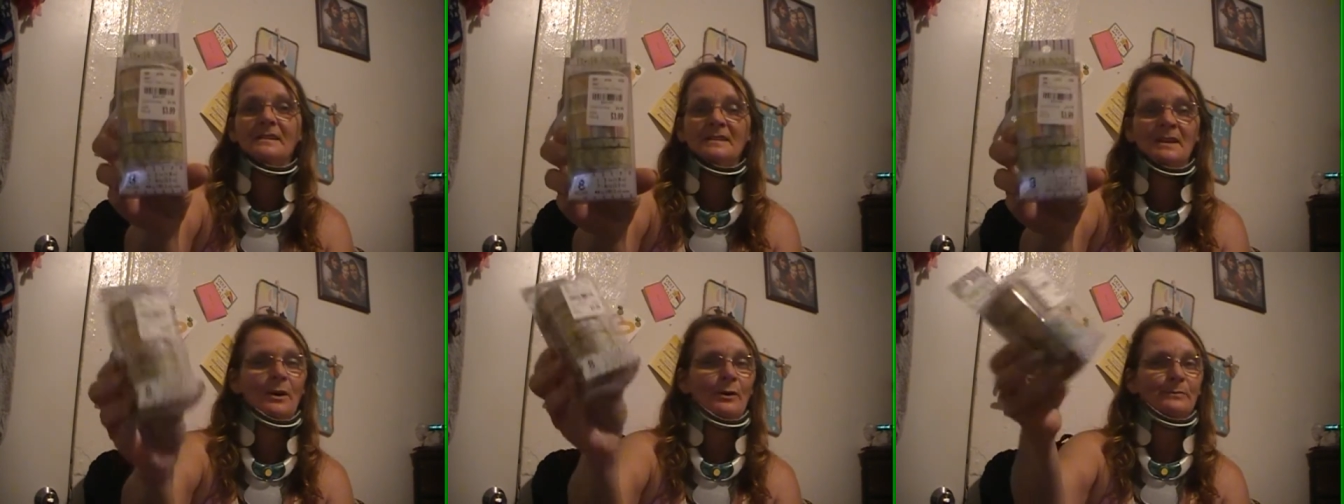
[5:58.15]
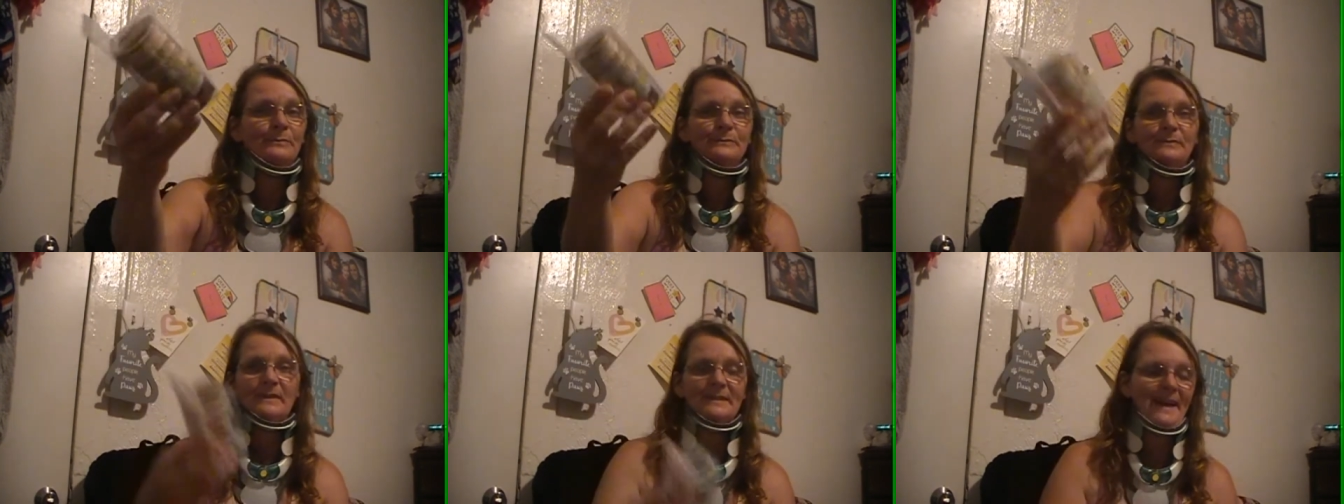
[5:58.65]
So,
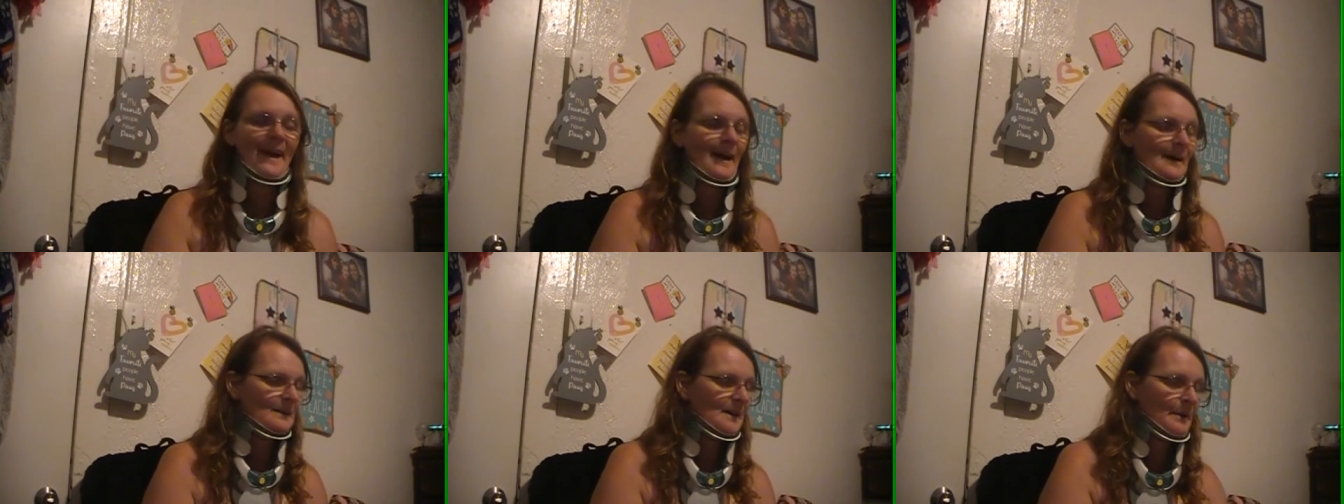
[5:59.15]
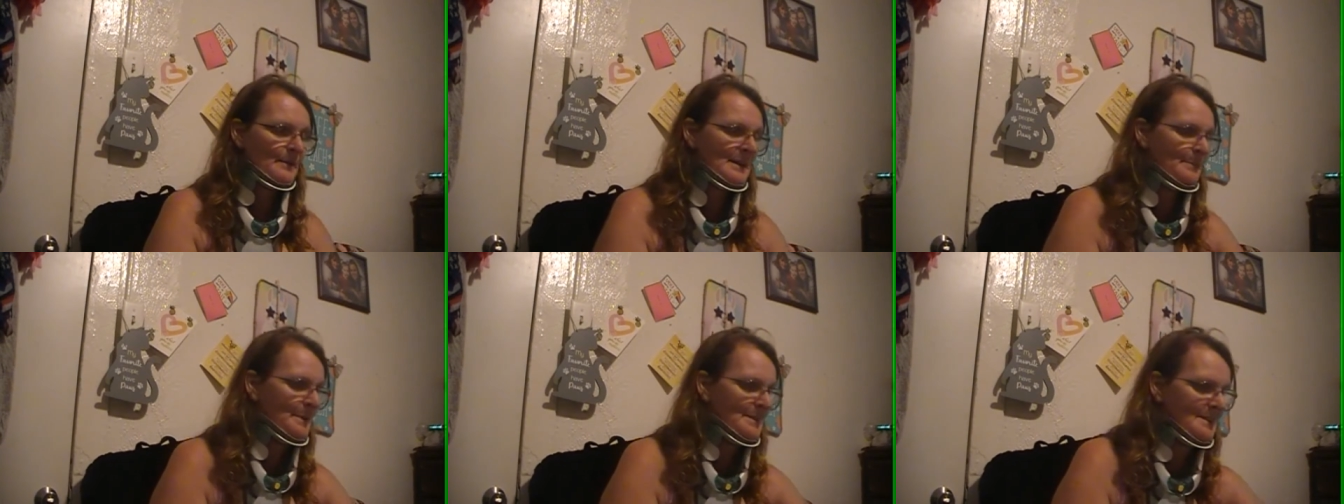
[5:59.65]
yeah, I went
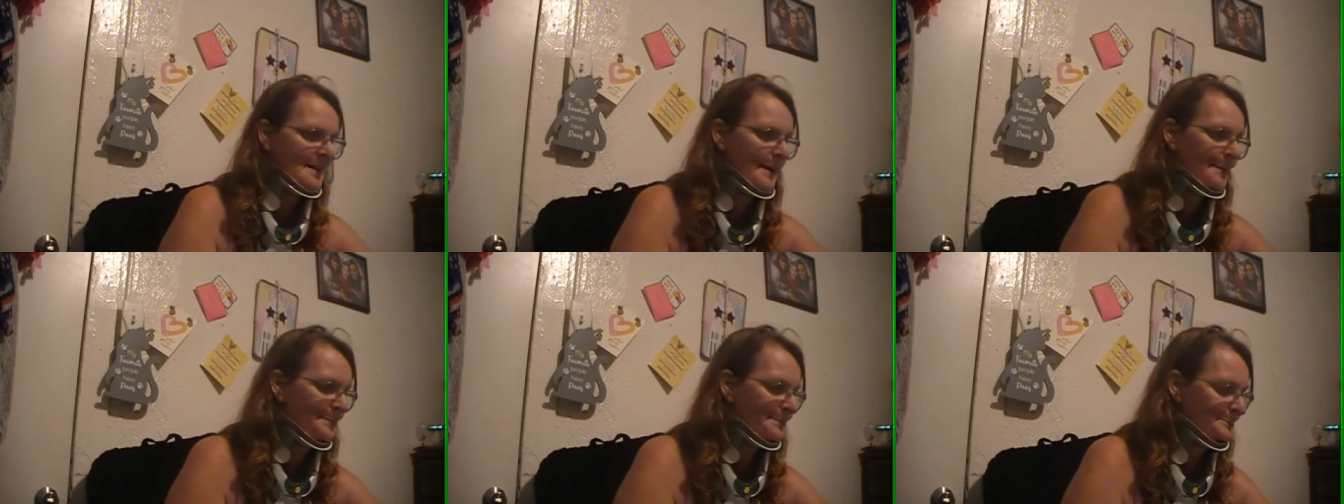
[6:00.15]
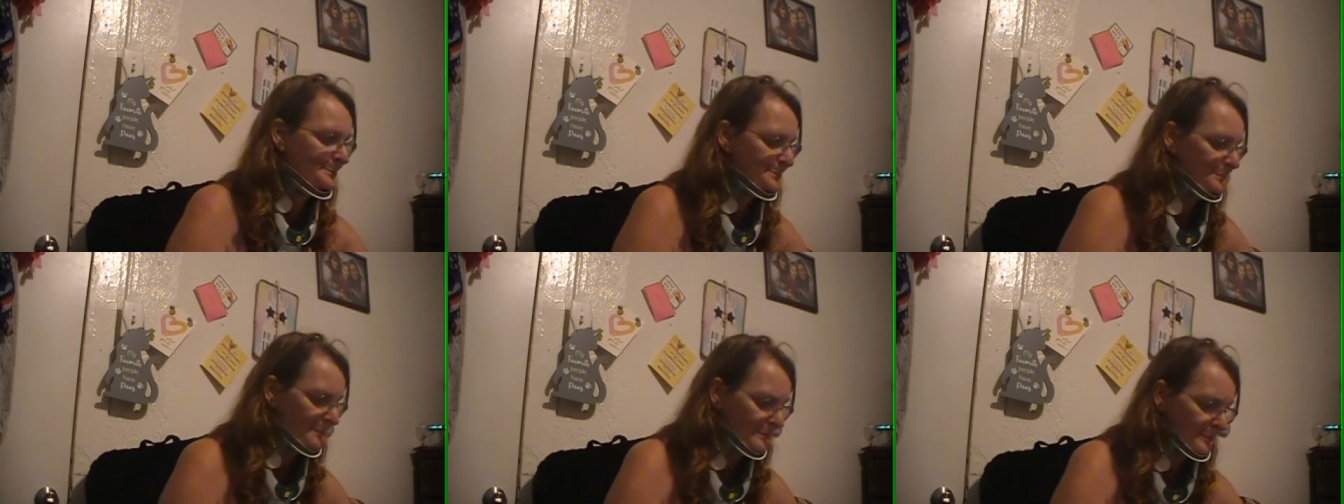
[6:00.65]
ahead and picked it up.
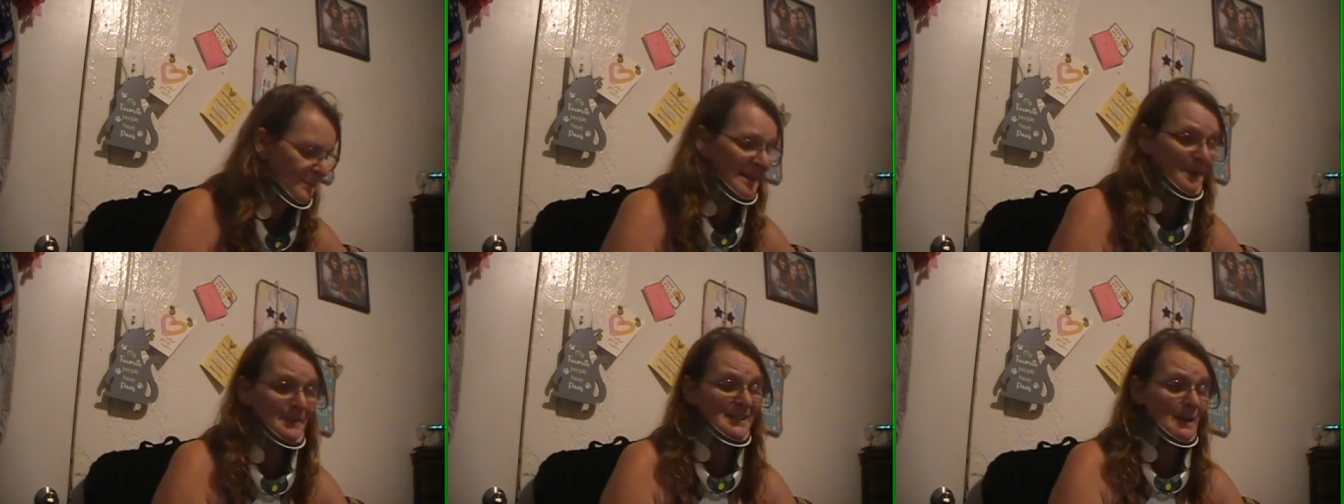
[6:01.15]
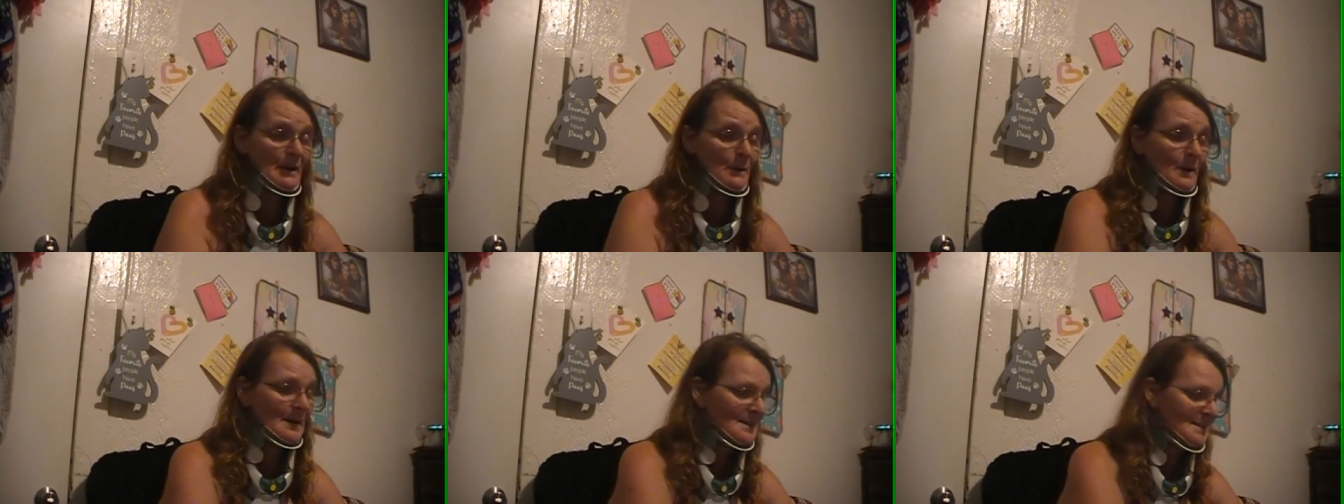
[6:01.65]
It was the only
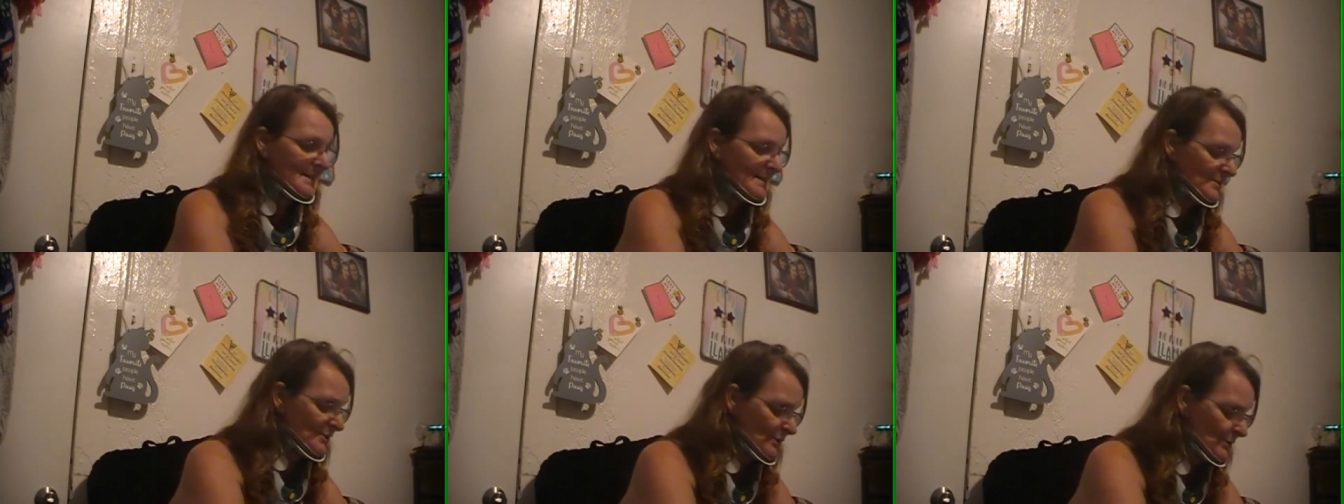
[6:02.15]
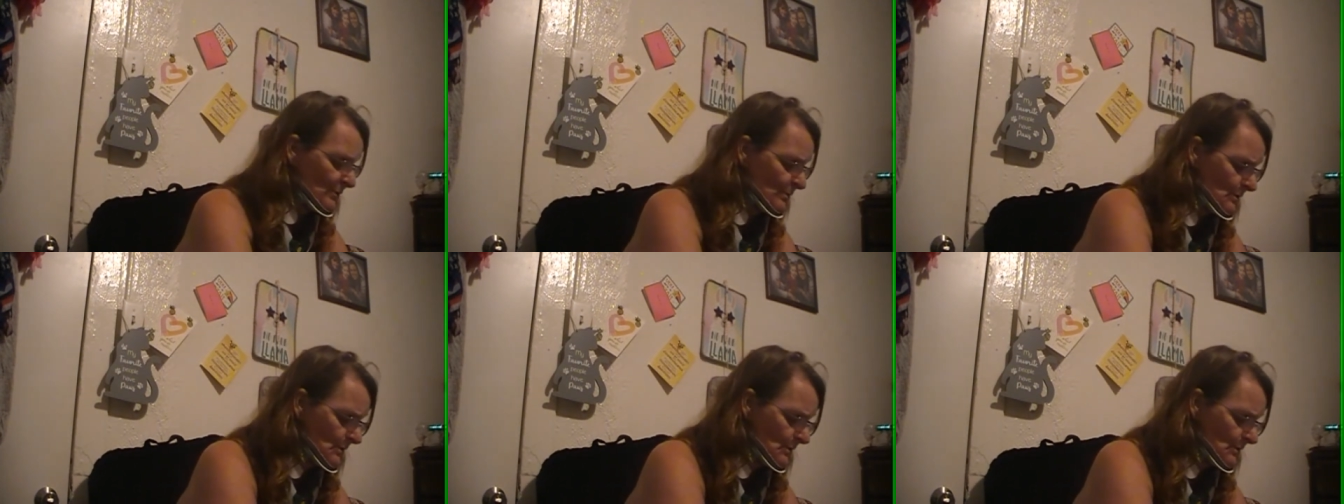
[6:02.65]
one I seen, too.